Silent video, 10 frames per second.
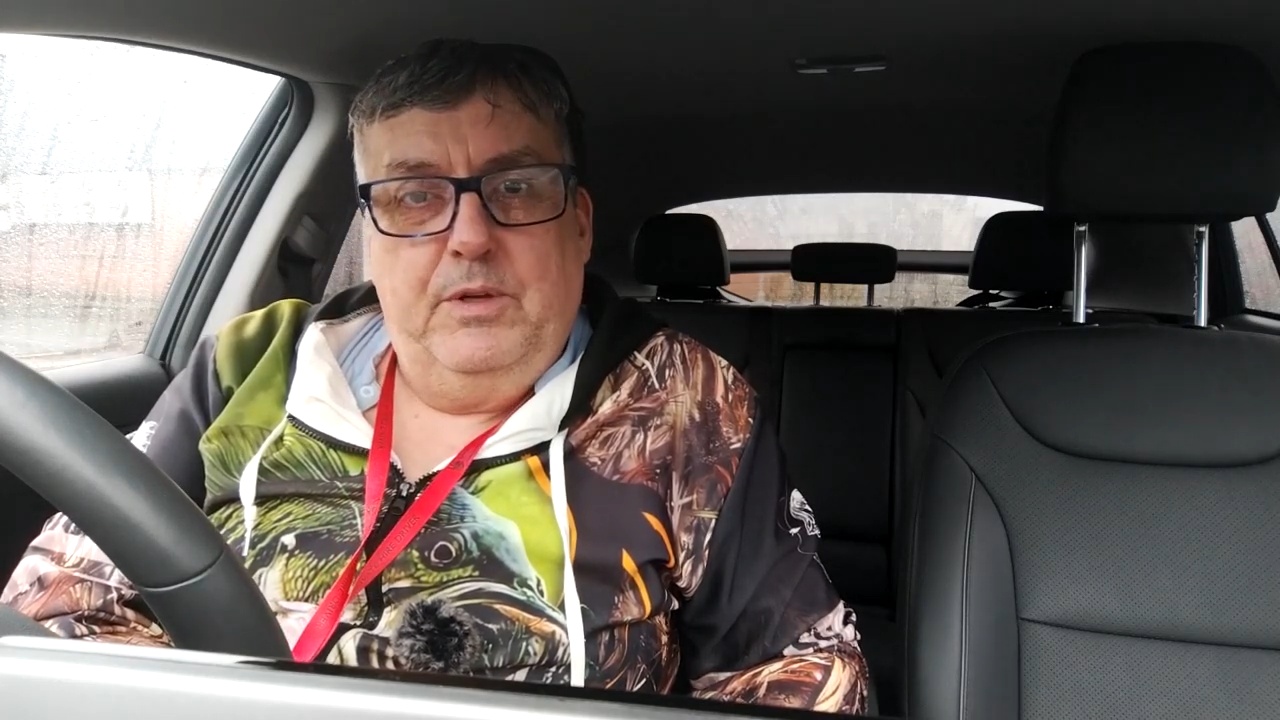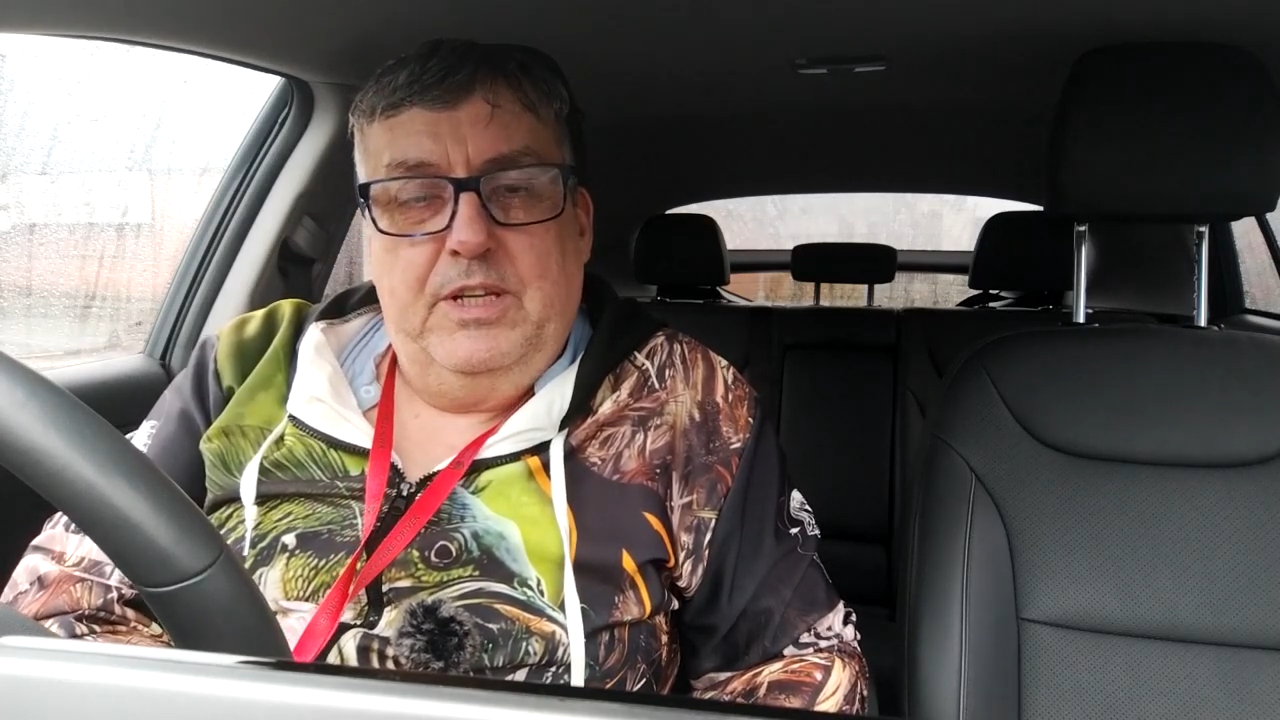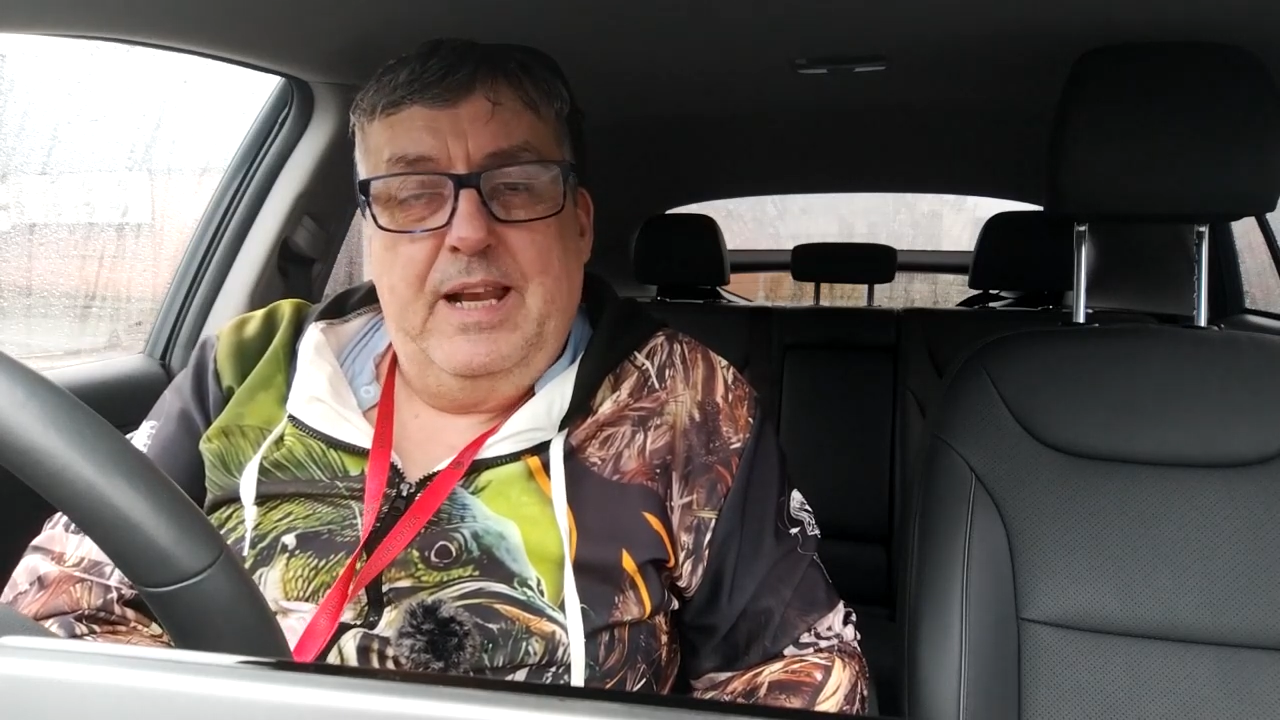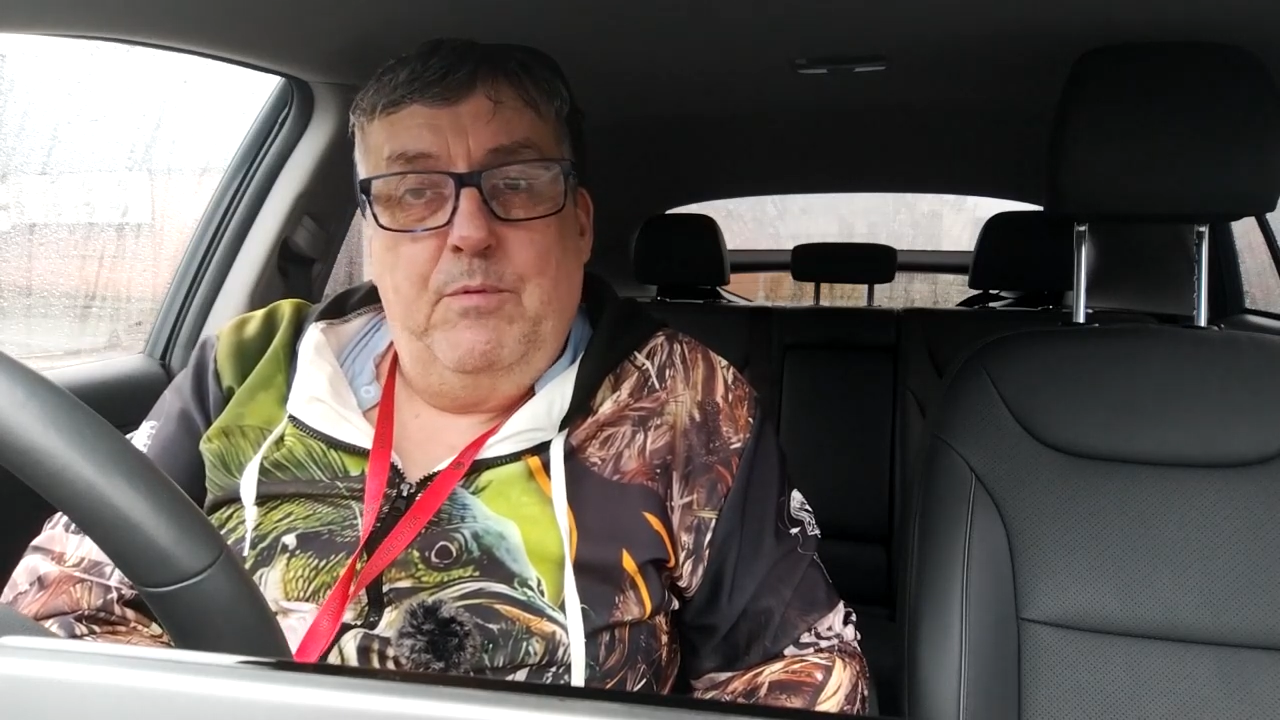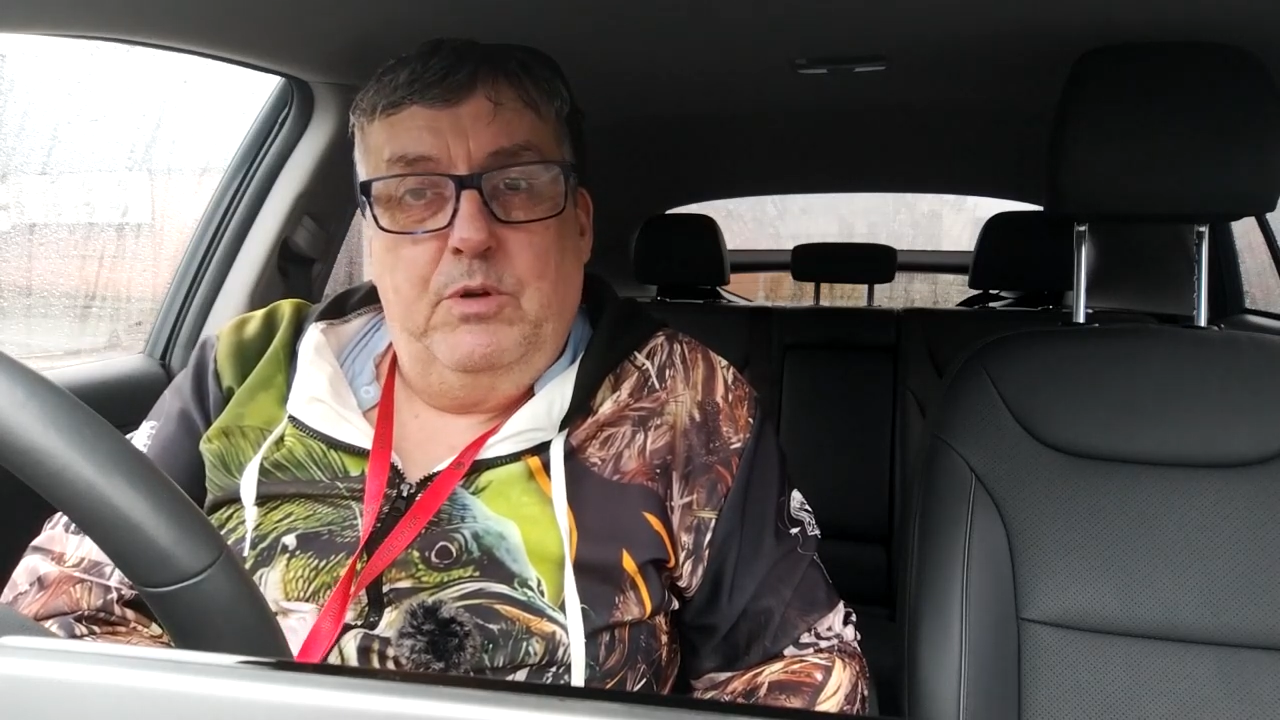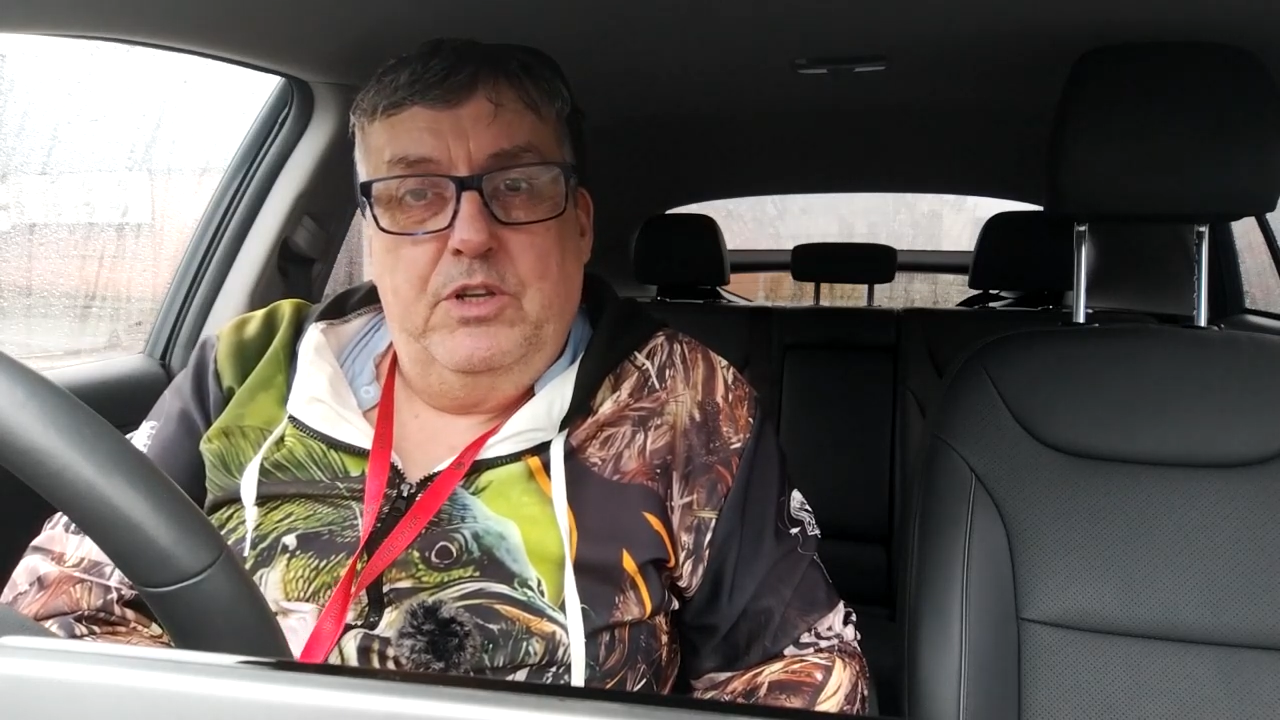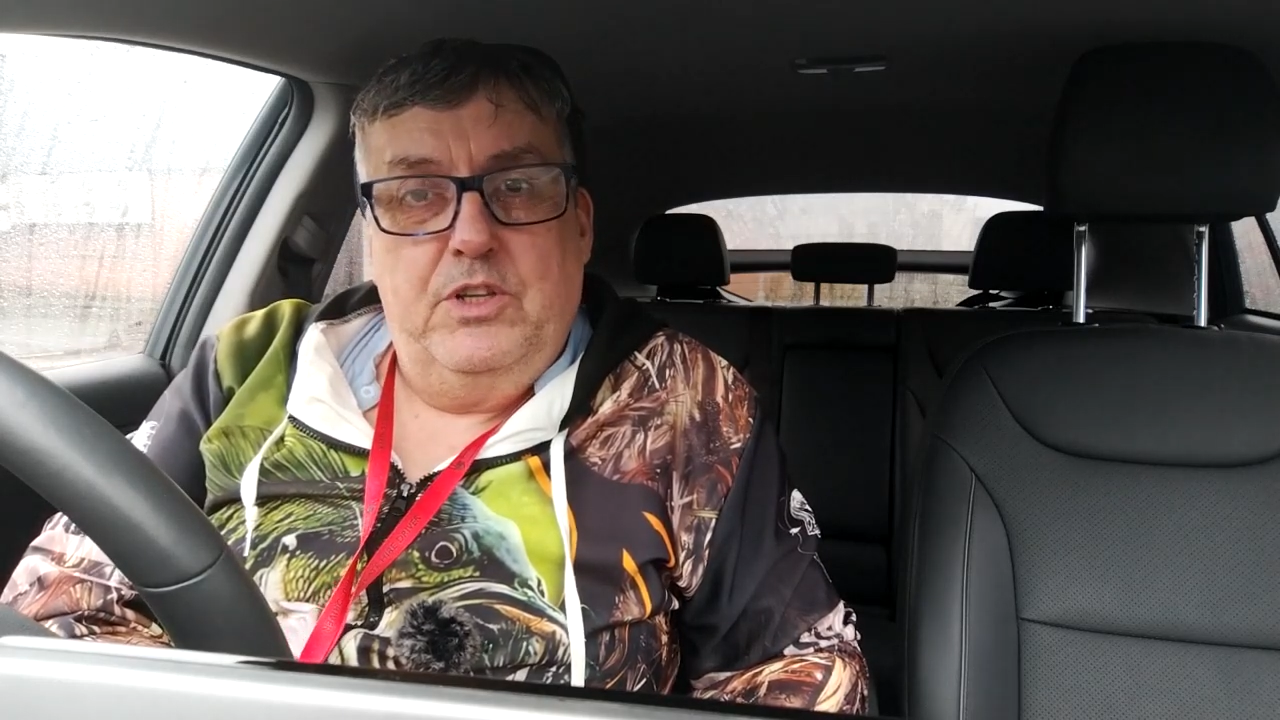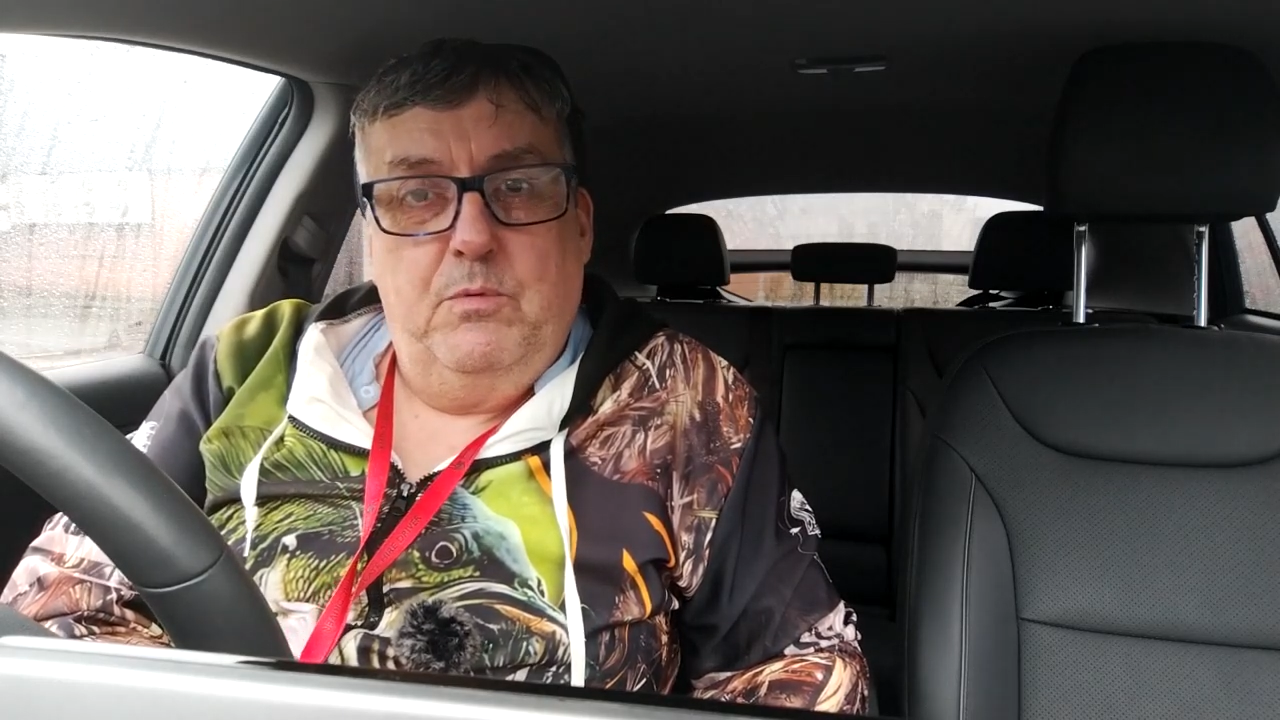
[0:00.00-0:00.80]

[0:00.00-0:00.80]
which they wouldn't